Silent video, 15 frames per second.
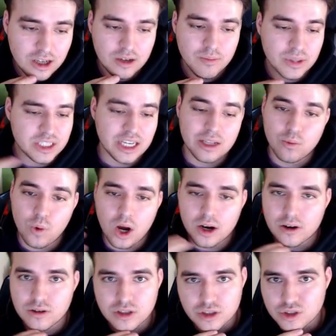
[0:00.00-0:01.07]
but Jalon
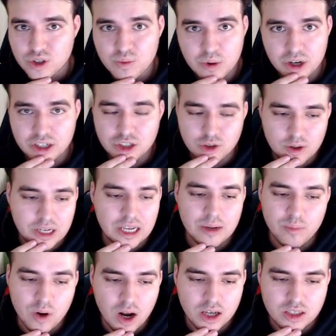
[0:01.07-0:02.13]
Walker is a super intriguing
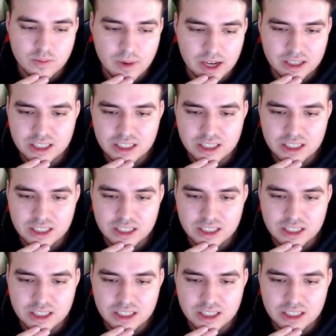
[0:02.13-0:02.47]
prospect.